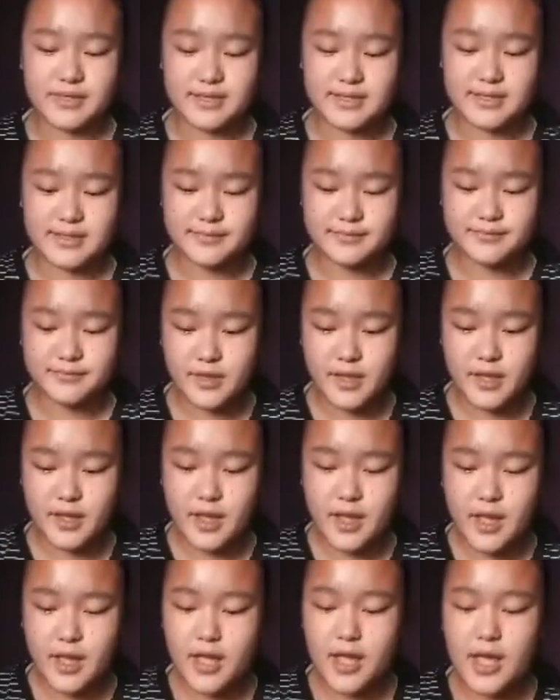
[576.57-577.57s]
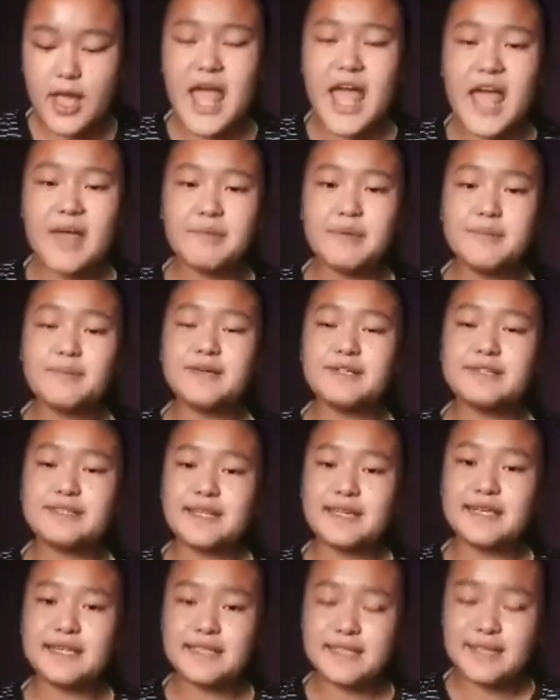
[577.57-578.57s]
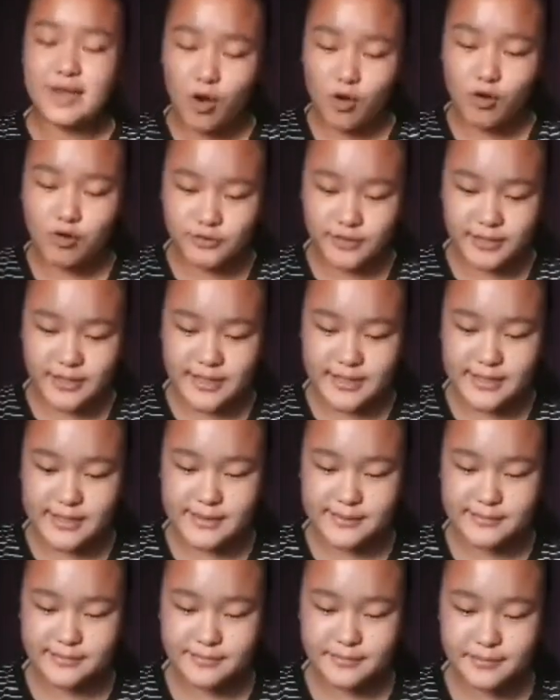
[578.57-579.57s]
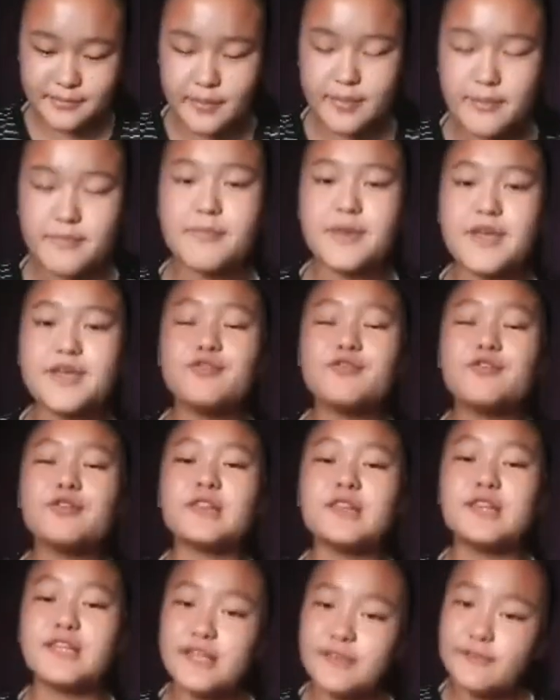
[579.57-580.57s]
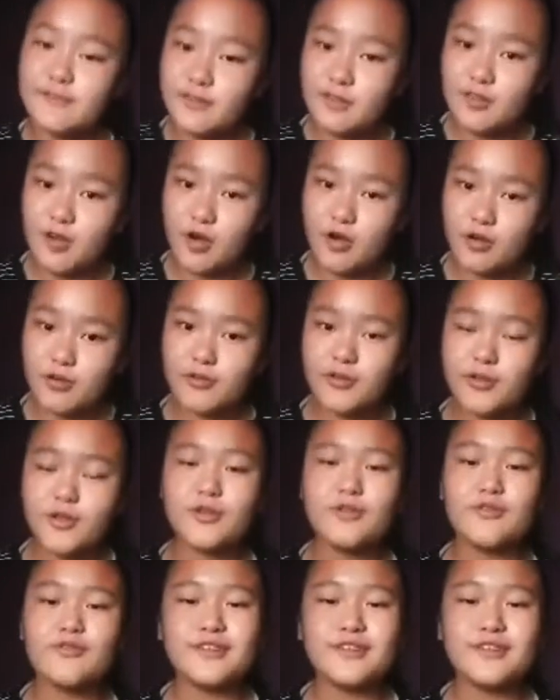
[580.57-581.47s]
Happy birthday, His Holiness. May you live long with happiness.